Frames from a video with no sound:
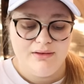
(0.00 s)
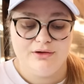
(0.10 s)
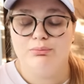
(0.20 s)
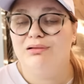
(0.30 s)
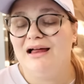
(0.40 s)

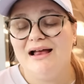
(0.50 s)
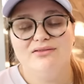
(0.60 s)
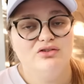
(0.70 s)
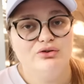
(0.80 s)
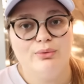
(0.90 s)
Their
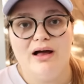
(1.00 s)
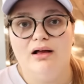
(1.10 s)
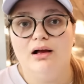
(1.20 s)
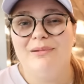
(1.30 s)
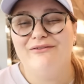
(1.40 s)
plaids do
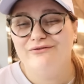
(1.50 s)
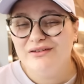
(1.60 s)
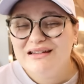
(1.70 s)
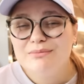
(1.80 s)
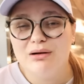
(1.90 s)
well, about
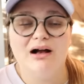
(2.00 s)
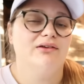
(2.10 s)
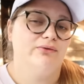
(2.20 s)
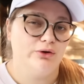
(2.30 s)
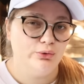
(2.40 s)
50
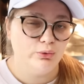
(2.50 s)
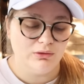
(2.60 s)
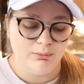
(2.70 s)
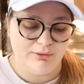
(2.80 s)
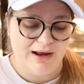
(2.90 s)
bucks for
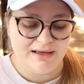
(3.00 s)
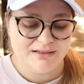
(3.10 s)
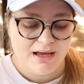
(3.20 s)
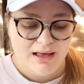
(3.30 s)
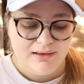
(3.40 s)
KUHL brand.